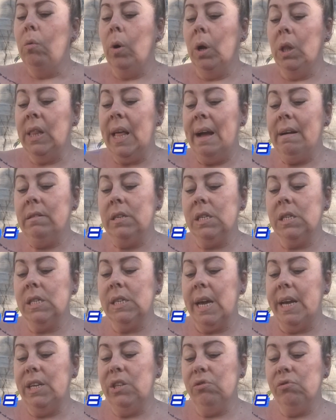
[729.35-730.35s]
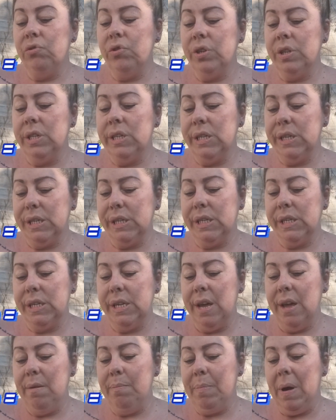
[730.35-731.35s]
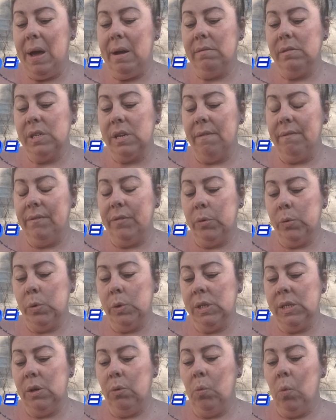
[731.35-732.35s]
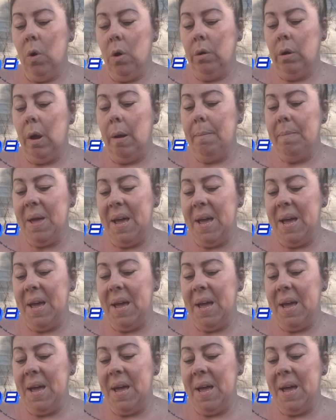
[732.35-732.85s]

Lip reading: £1,868.41.